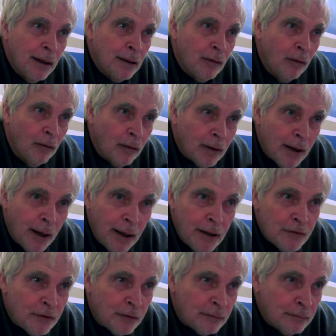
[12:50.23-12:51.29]
And all
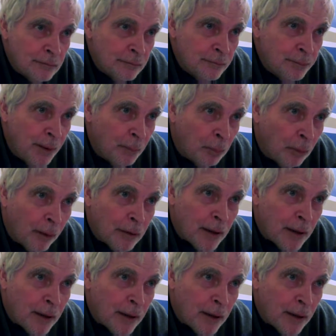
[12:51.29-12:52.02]
kinds of people,